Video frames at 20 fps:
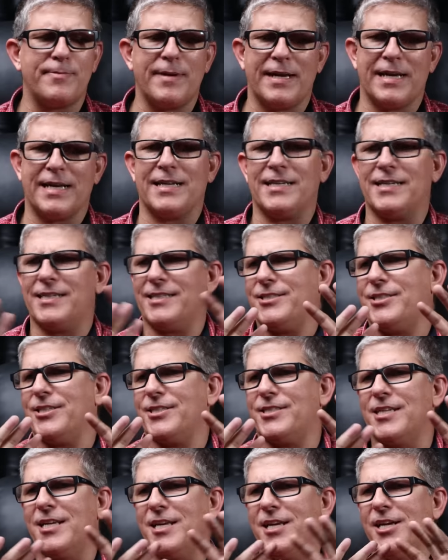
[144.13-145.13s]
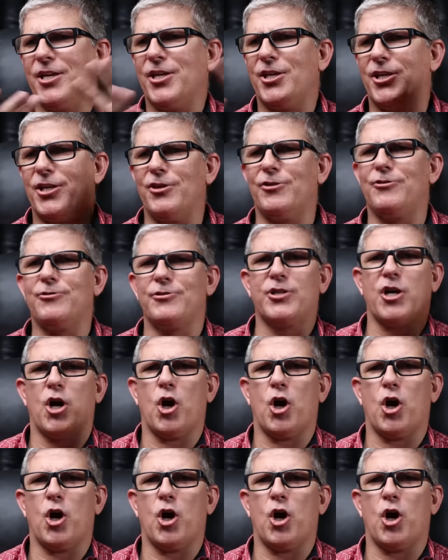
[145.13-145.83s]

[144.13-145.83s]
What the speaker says: man, and just huge